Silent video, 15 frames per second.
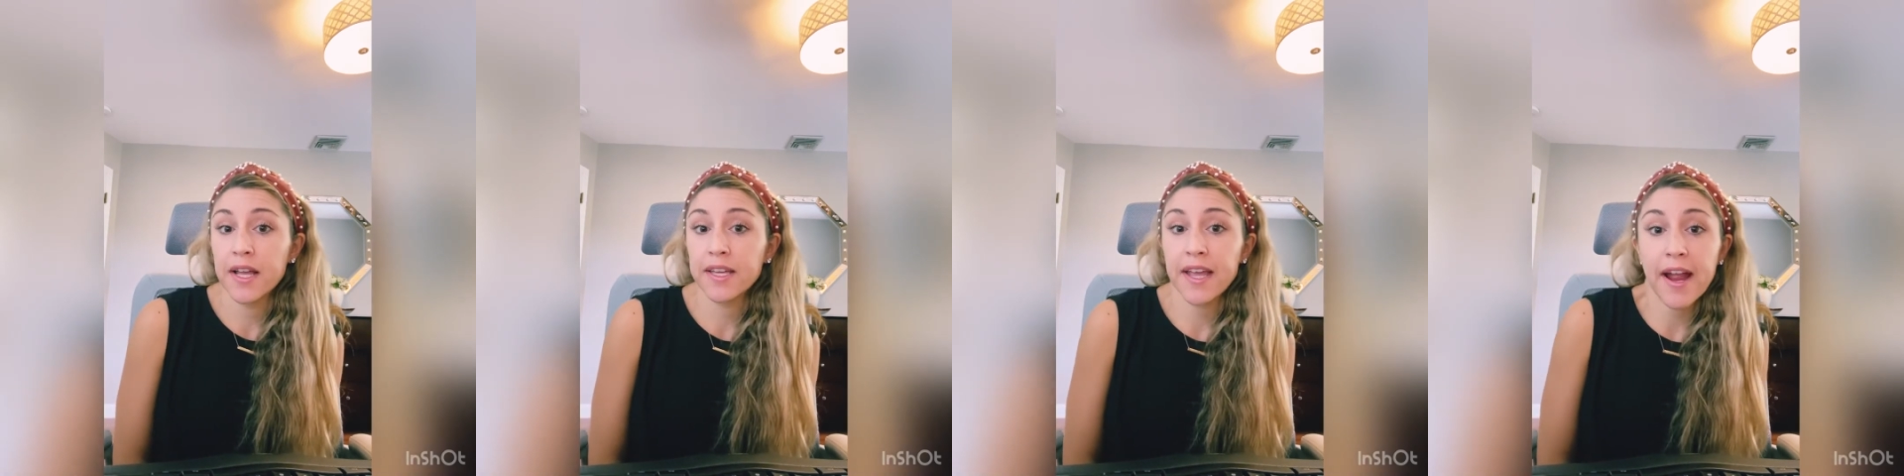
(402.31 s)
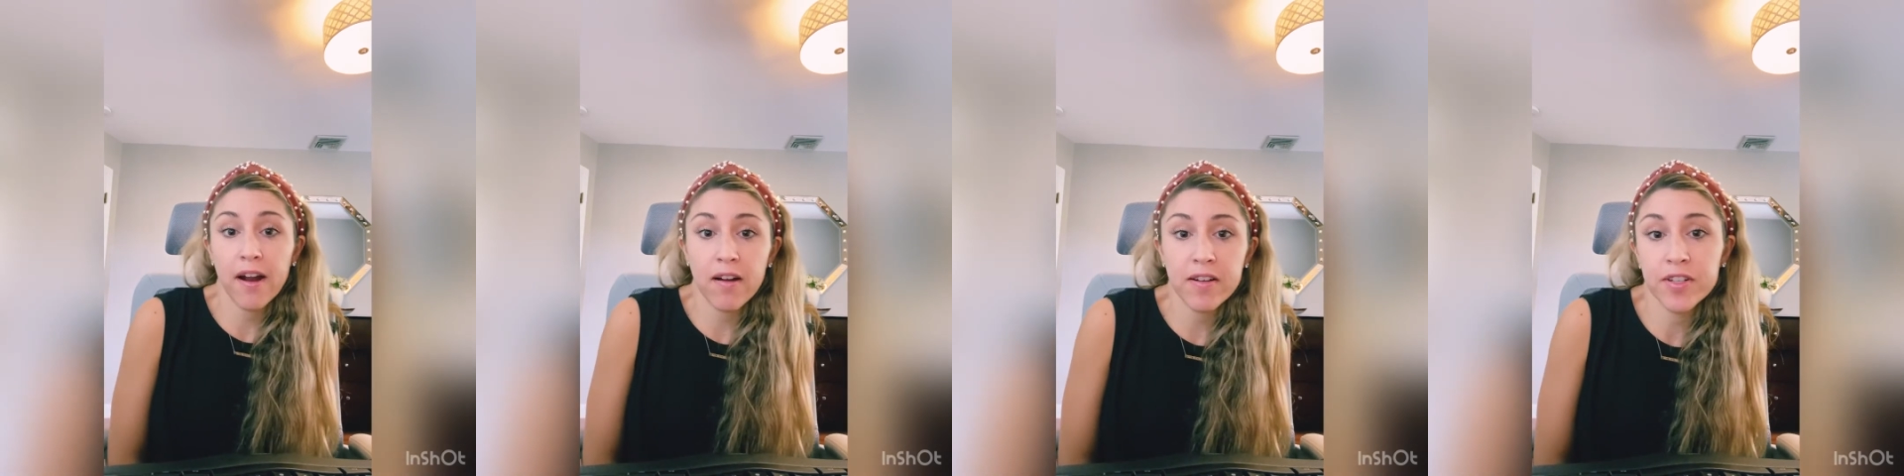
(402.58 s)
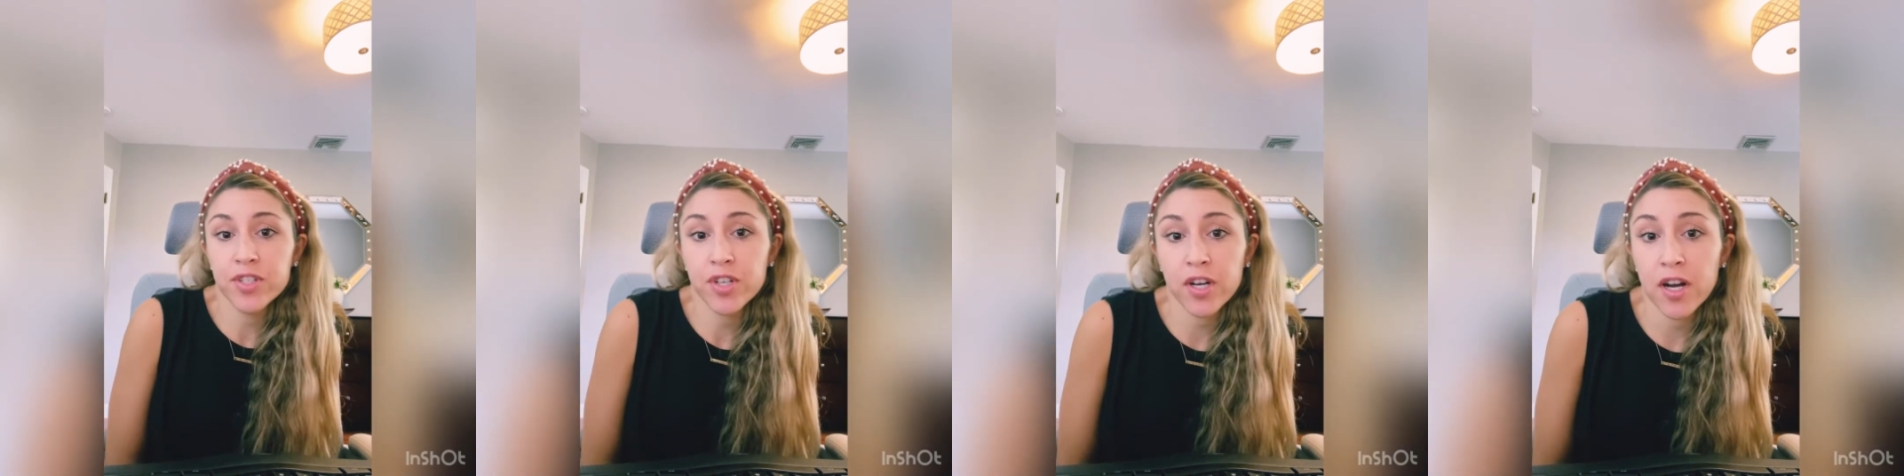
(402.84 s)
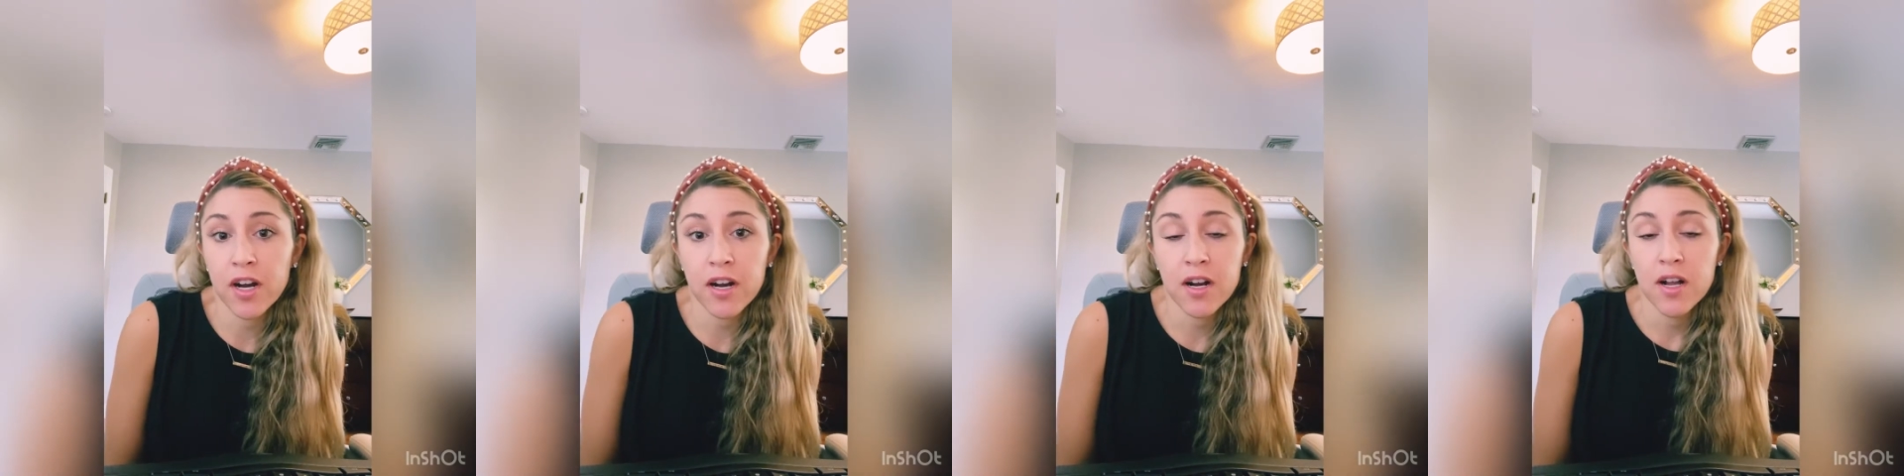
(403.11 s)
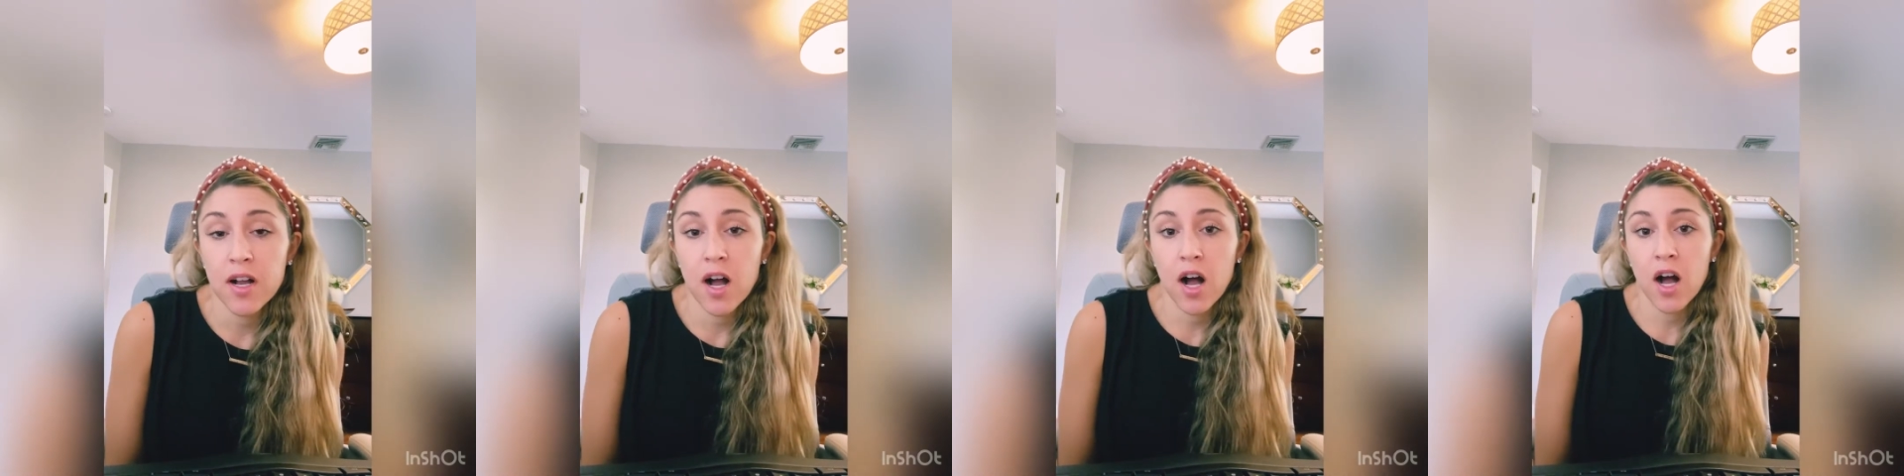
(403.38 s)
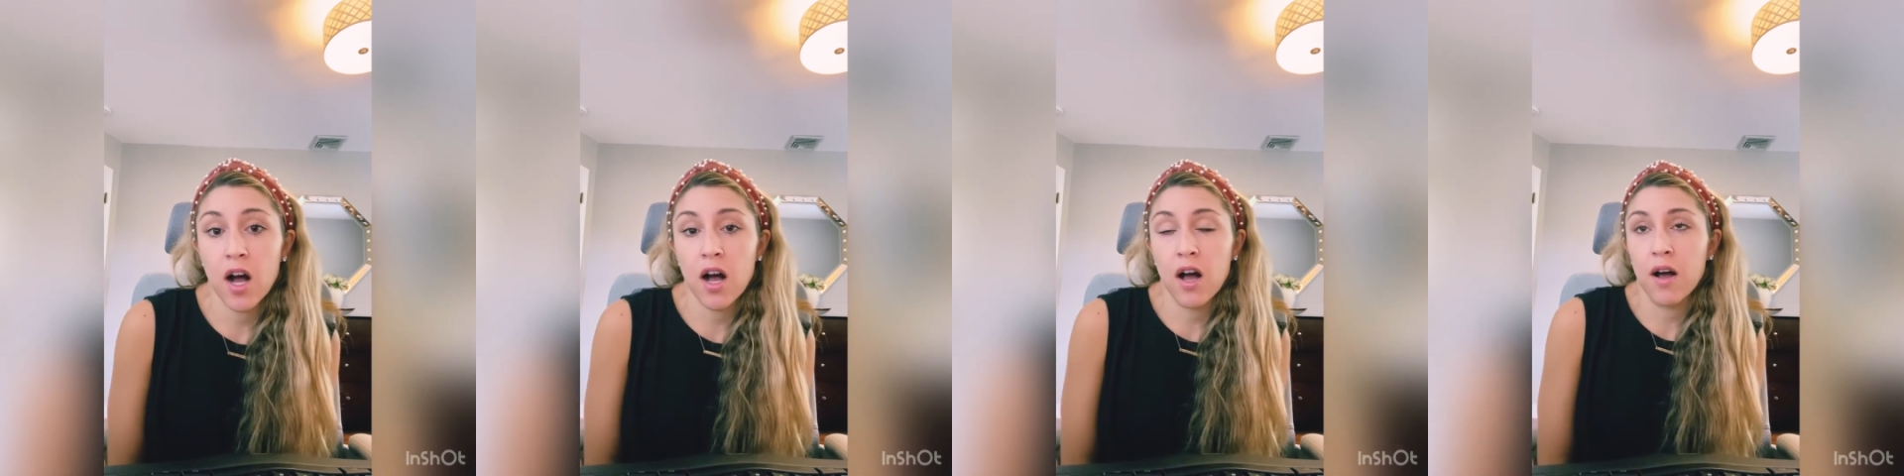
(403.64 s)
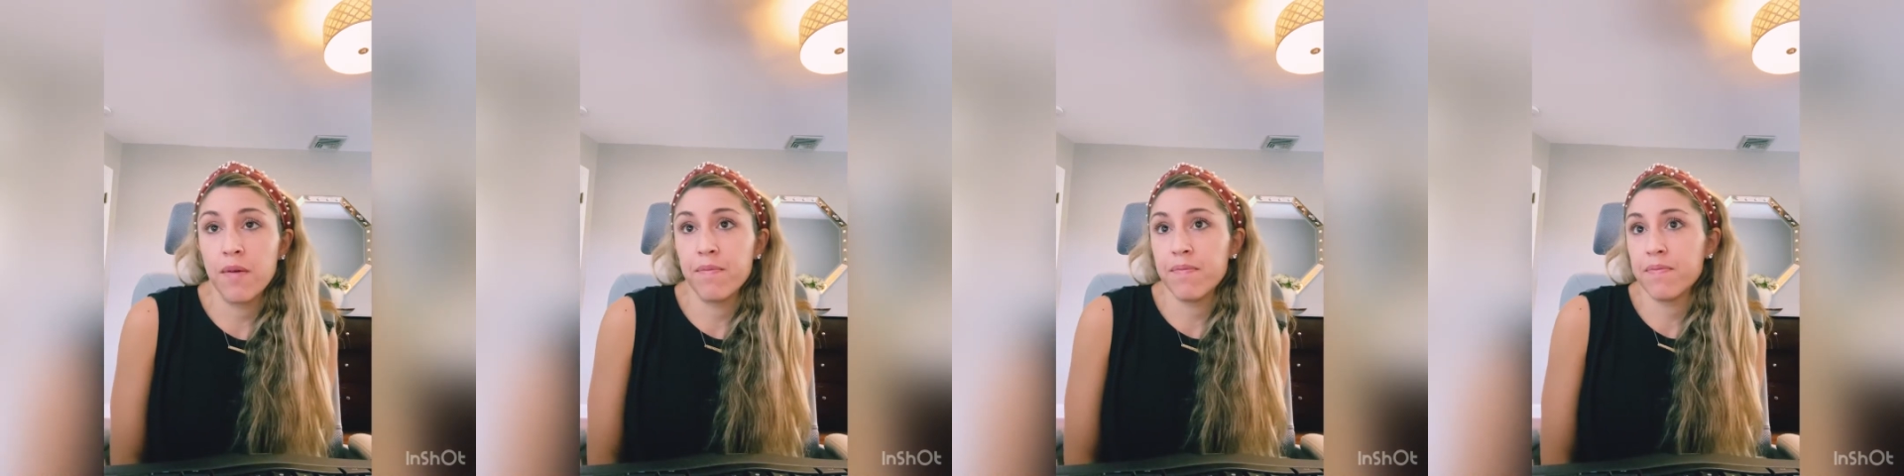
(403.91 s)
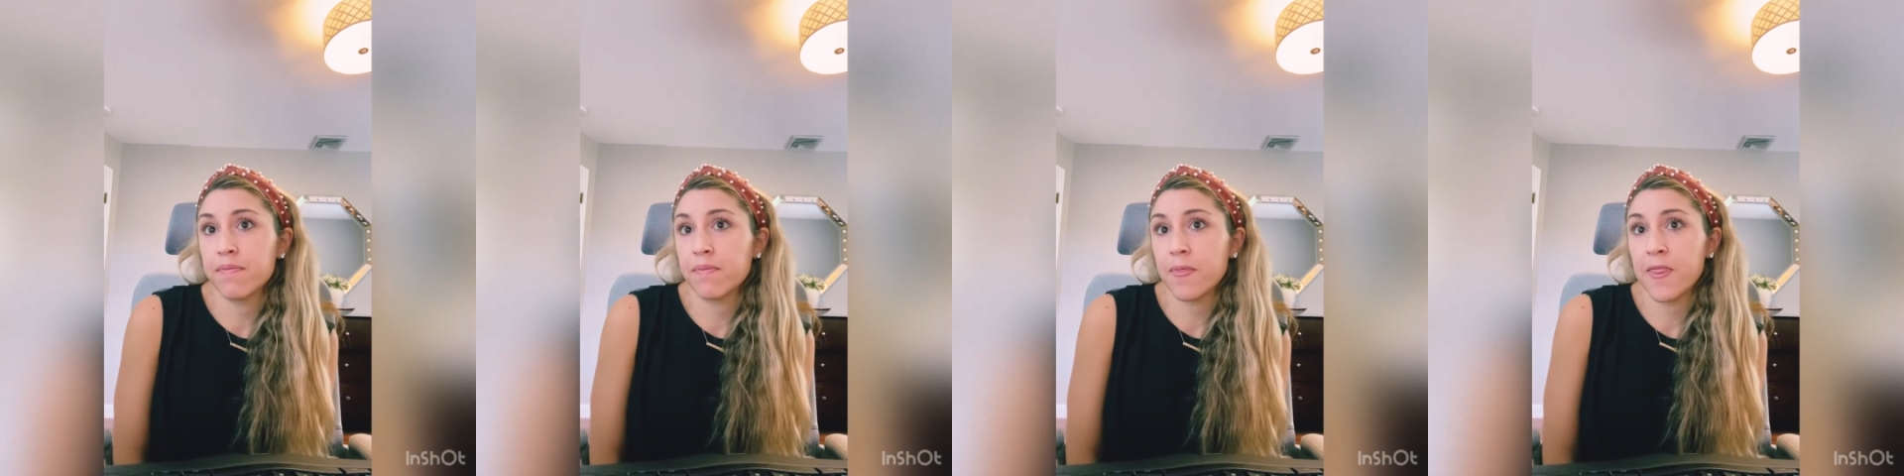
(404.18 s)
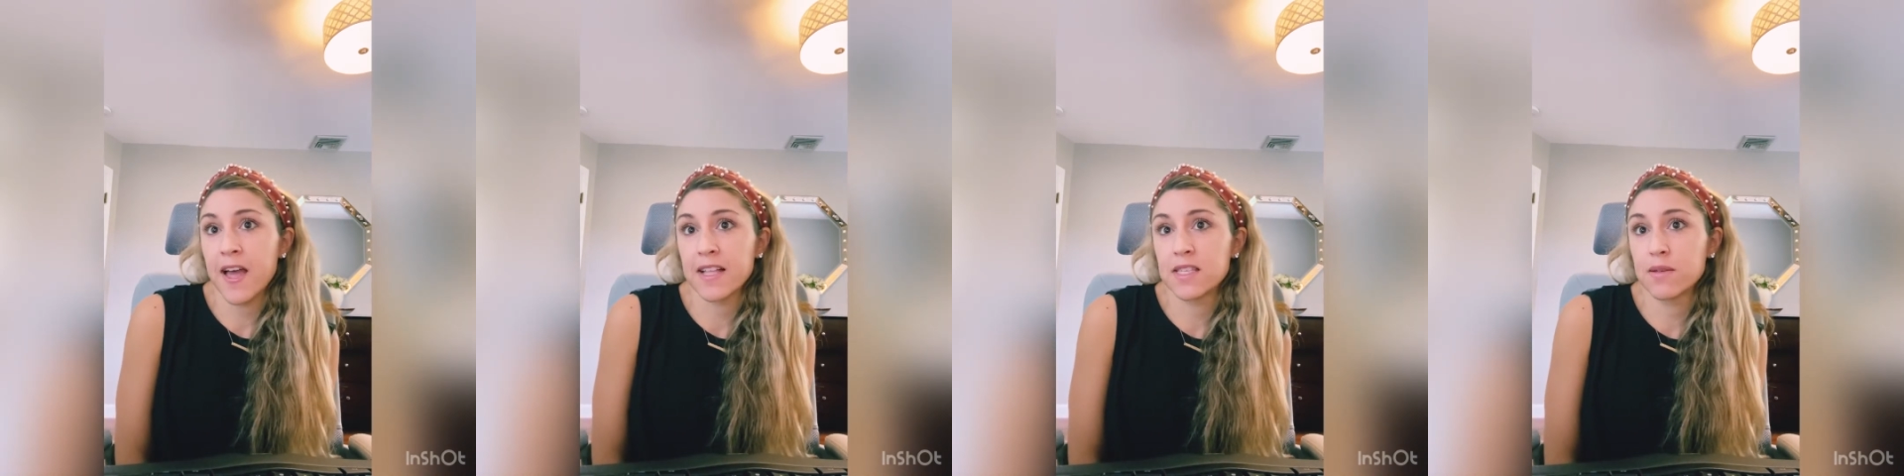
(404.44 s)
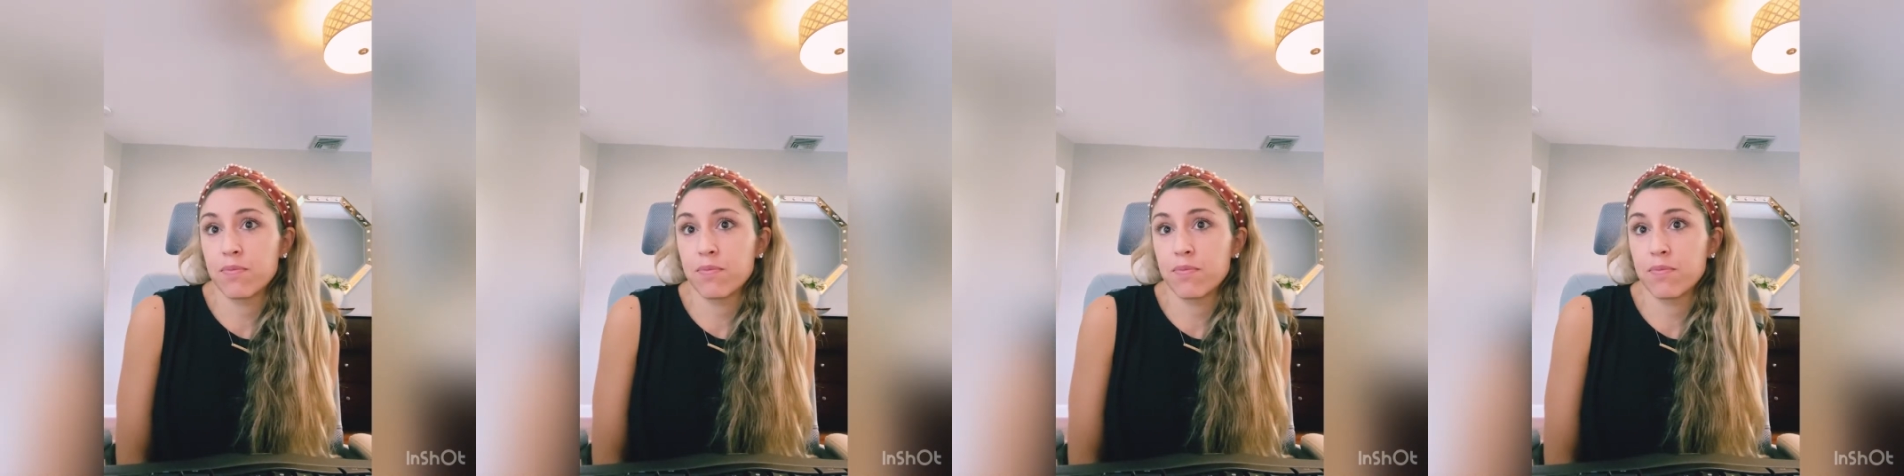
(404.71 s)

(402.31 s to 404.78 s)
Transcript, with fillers: character that's